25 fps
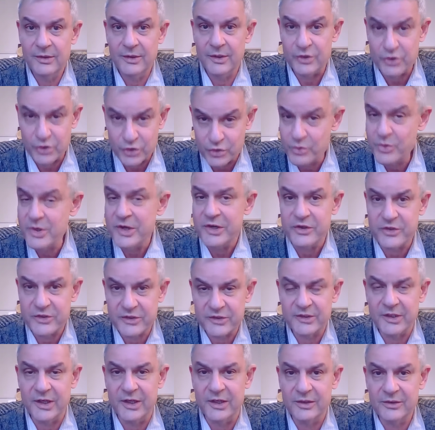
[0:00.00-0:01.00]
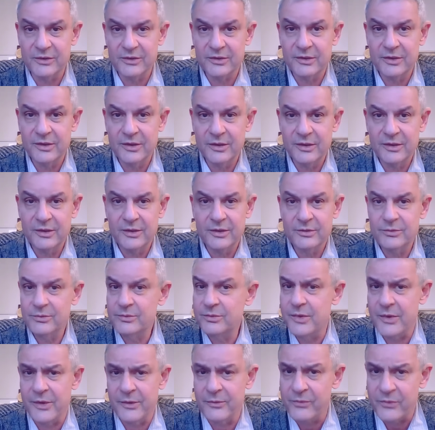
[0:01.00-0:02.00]
a Jewish state,
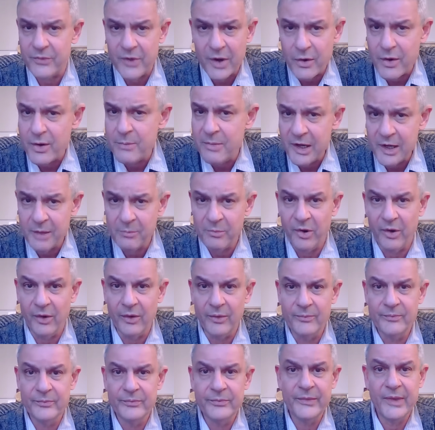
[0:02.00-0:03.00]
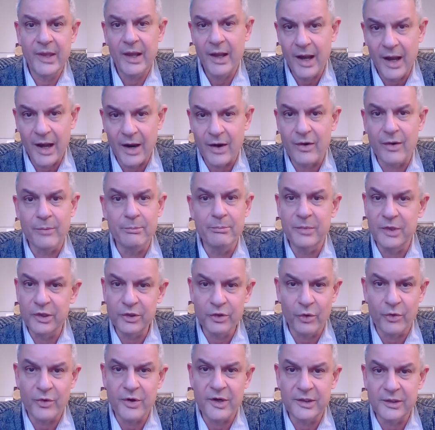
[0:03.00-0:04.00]
with a very minimal Arab
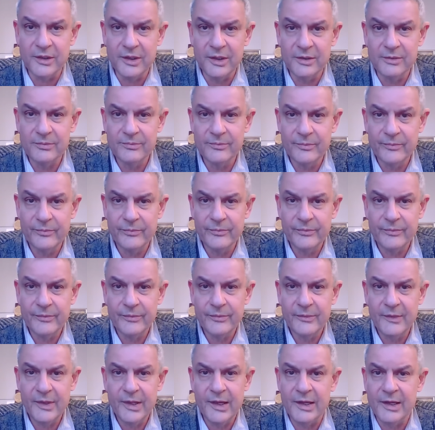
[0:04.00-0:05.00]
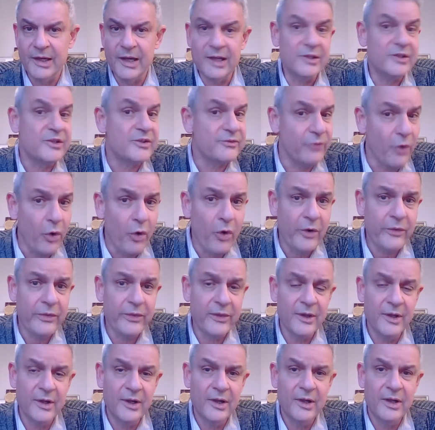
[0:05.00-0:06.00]
minority. And
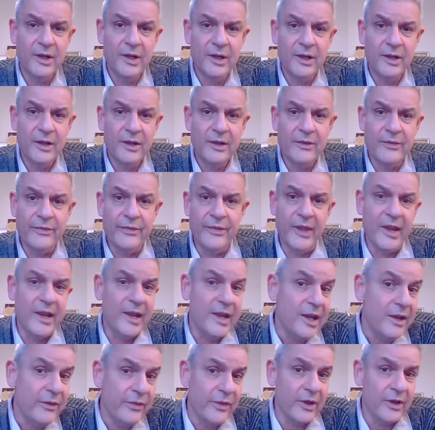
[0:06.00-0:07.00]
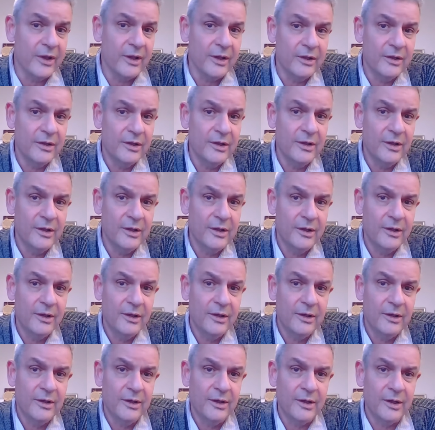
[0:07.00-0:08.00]
henceforth, they either
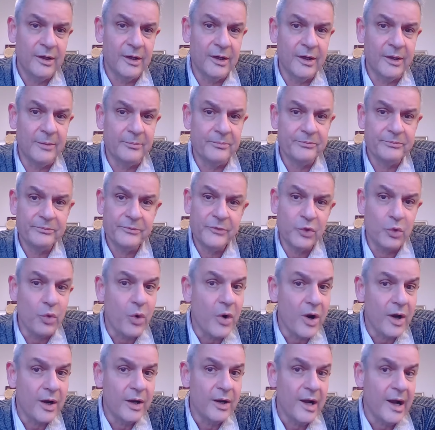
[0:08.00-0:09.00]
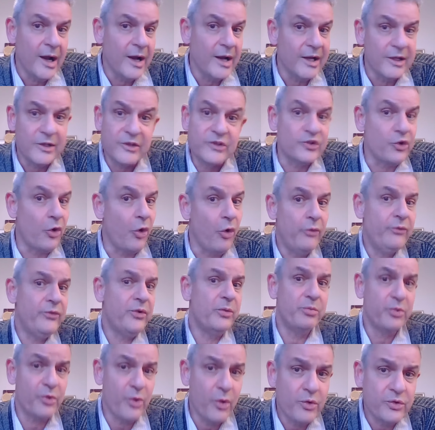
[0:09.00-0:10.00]
um, took a hands-off
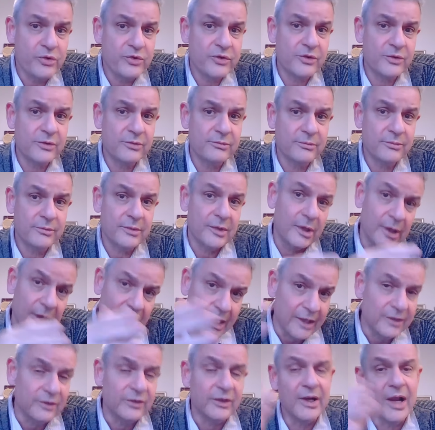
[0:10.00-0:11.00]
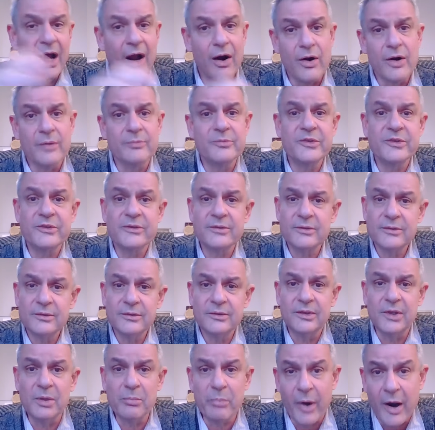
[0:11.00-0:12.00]
approach and let the Arabs
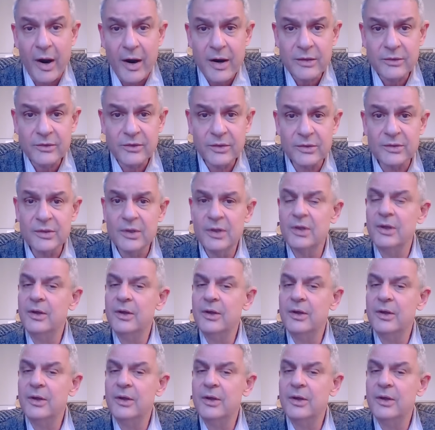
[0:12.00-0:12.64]
depart,